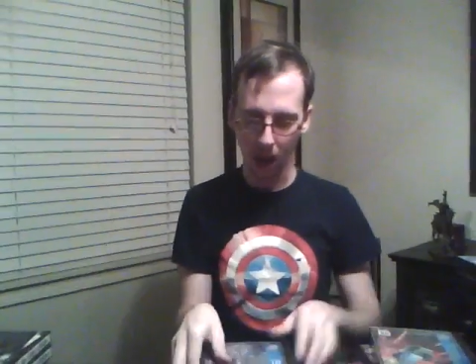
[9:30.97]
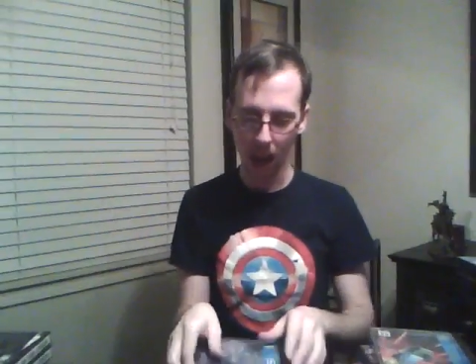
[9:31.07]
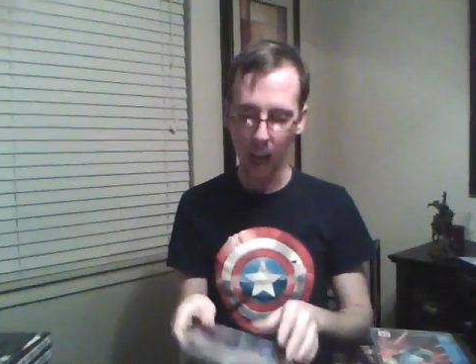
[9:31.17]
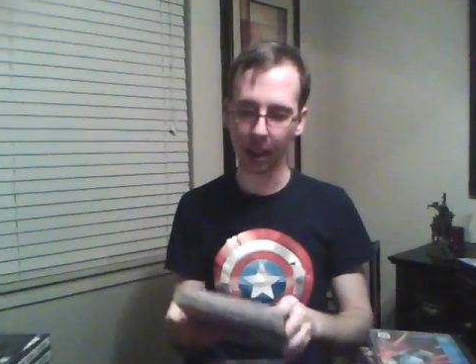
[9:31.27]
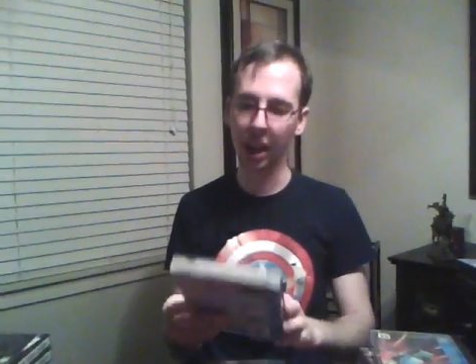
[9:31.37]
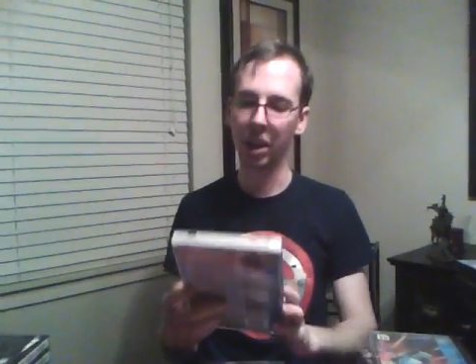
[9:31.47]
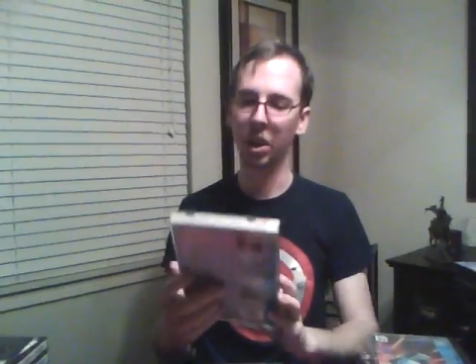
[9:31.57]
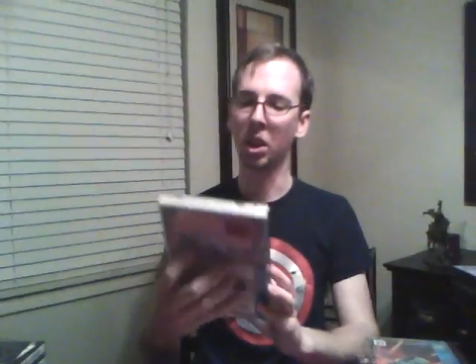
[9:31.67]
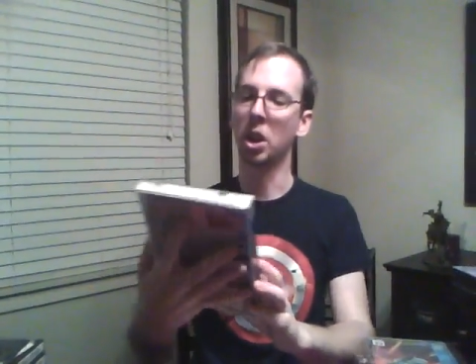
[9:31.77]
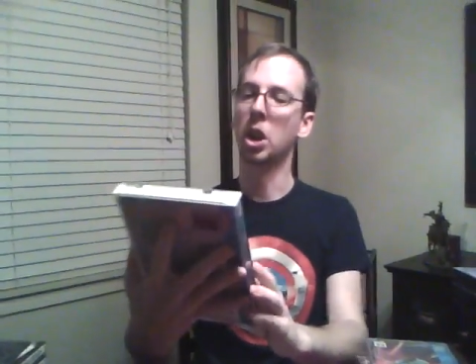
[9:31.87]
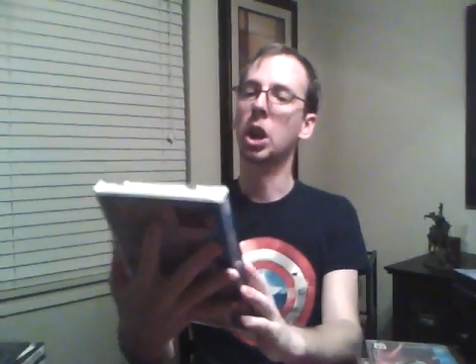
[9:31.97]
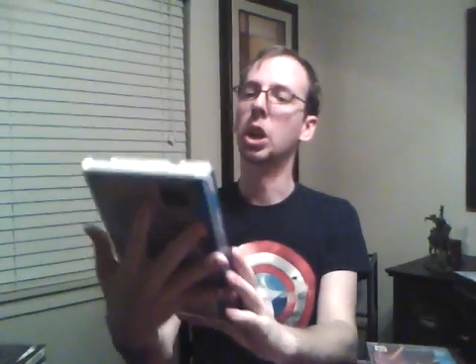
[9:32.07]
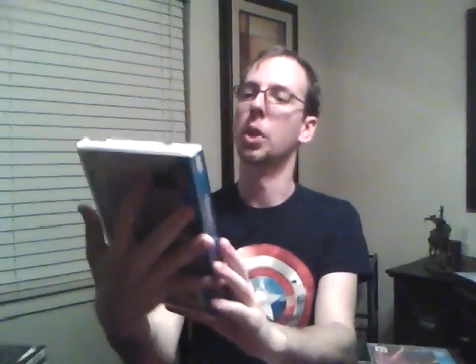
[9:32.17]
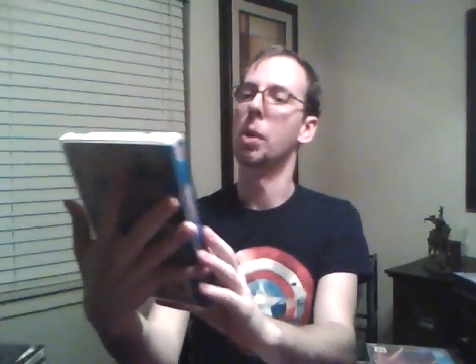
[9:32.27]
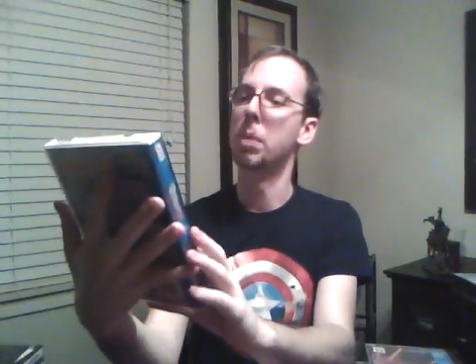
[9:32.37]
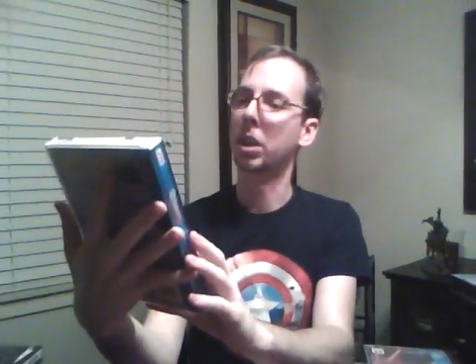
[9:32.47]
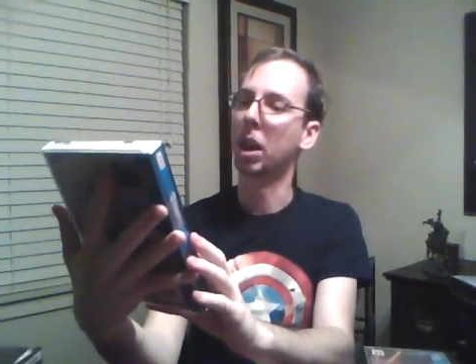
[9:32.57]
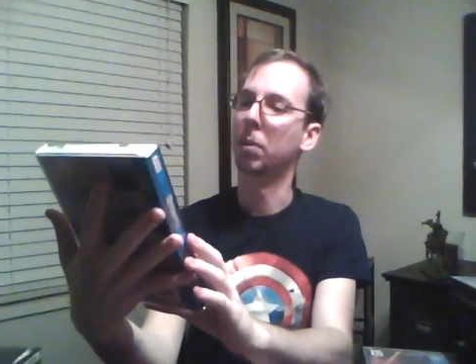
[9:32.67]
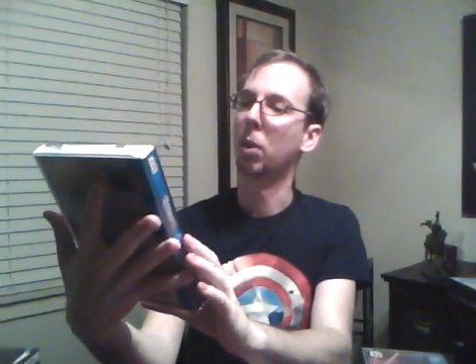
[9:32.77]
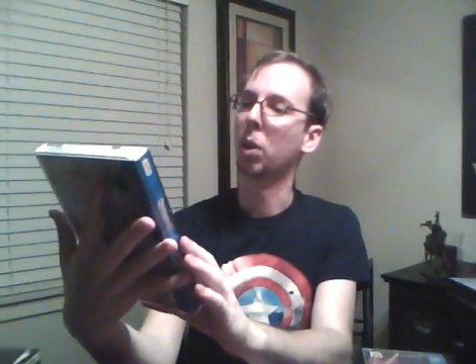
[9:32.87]
And then we picked
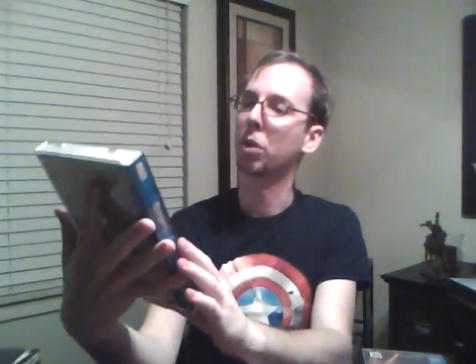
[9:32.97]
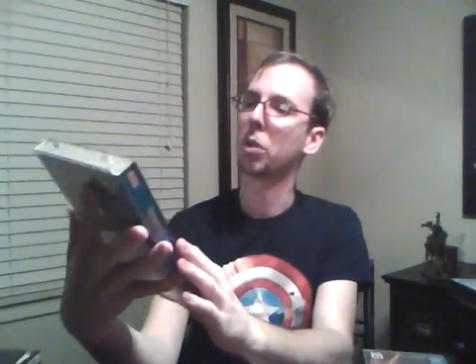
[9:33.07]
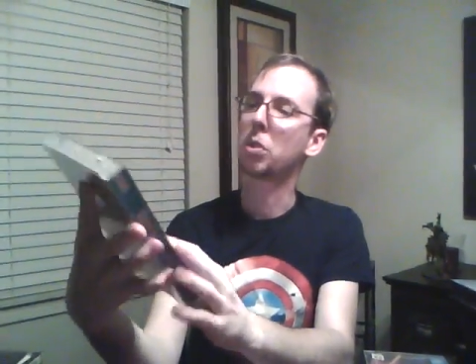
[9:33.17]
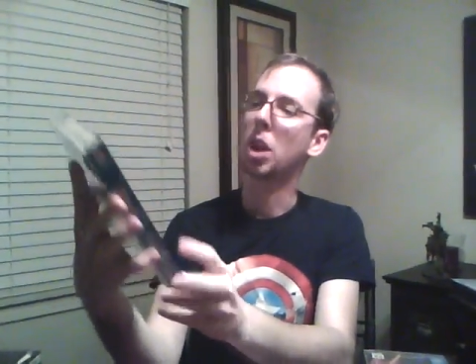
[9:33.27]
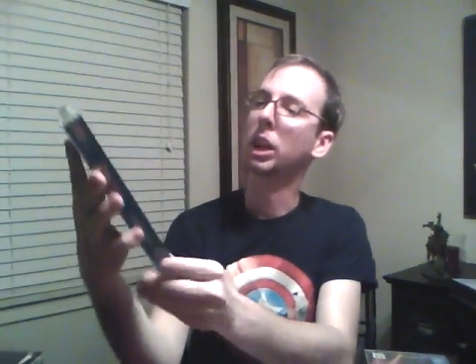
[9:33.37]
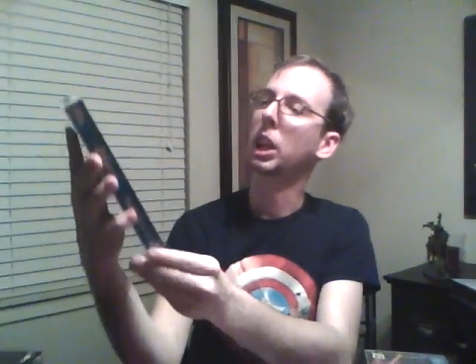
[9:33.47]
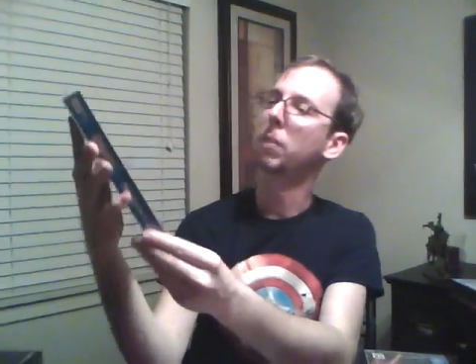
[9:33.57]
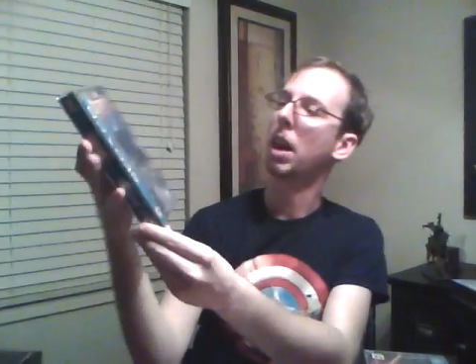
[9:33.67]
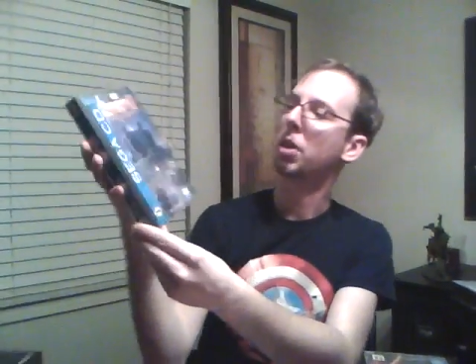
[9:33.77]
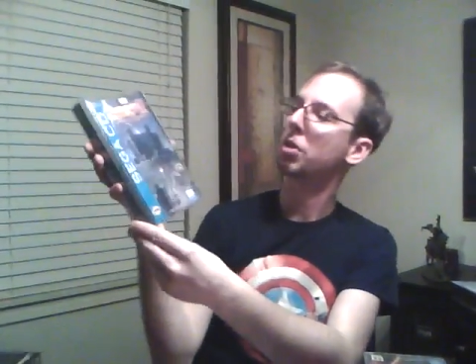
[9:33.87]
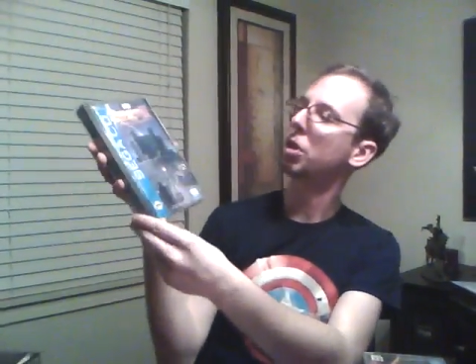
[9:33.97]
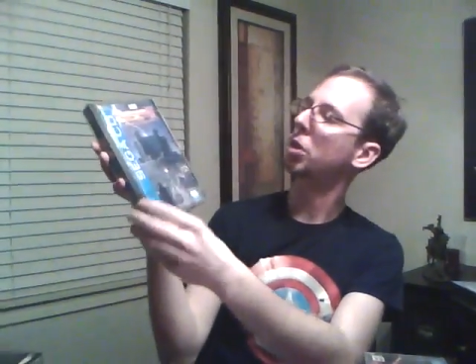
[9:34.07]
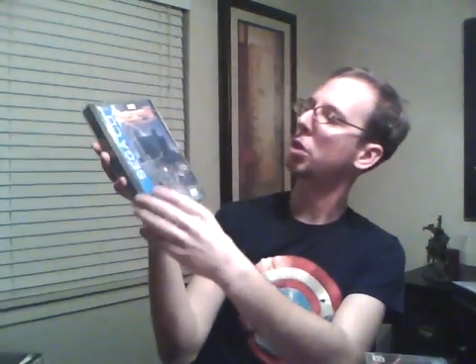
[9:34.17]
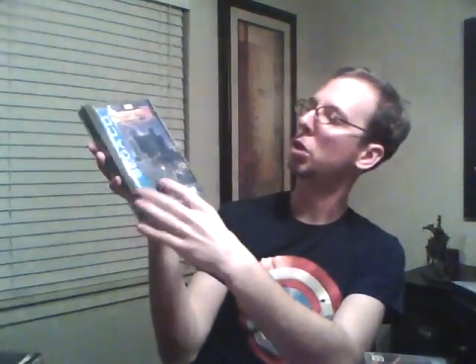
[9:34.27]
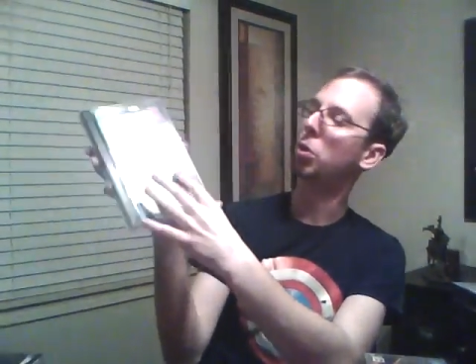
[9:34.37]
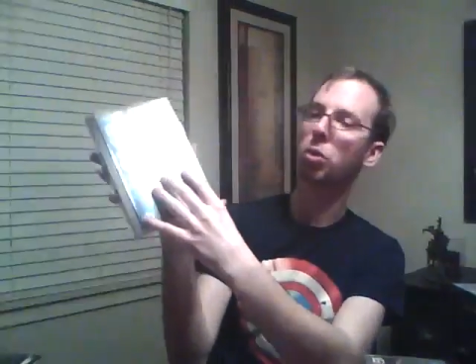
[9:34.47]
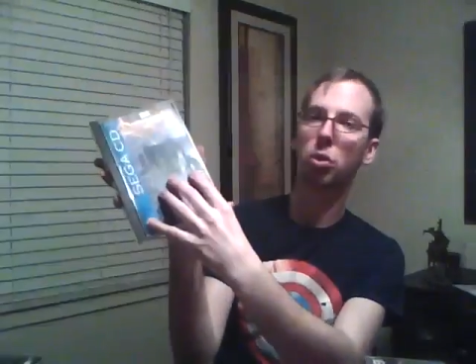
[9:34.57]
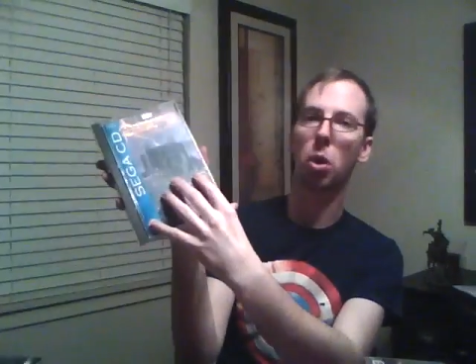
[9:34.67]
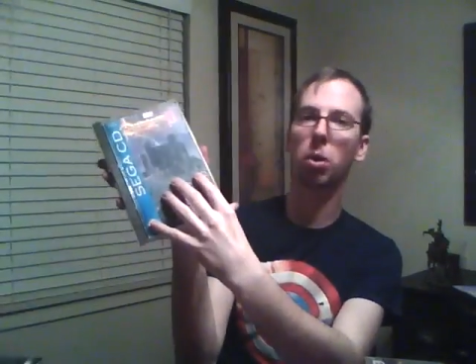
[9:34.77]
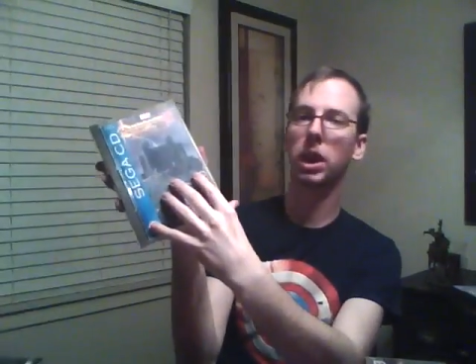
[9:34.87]
up also Dungeon Master 2
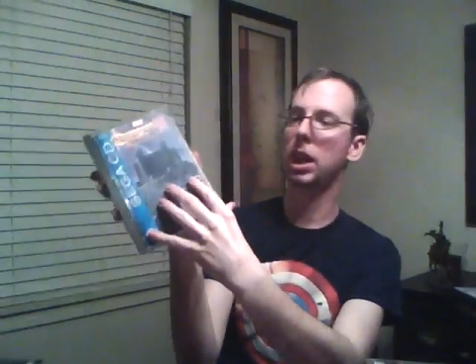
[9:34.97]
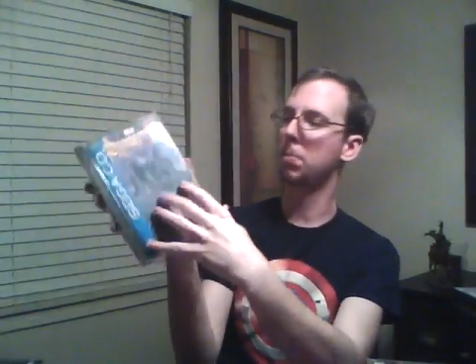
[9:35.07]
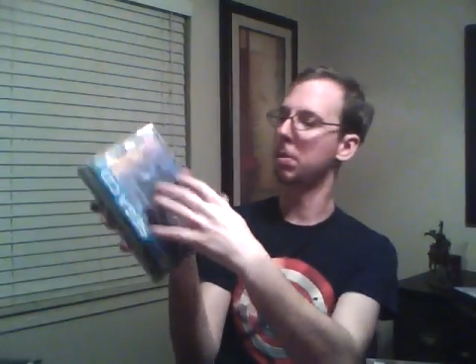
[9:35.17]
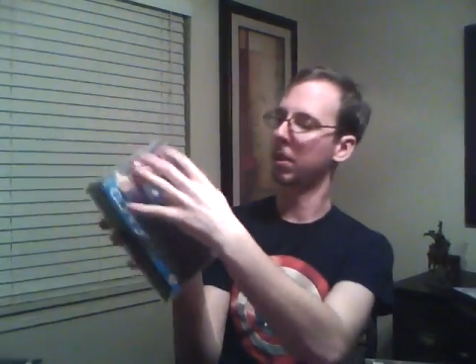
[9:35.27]
Skullkeep.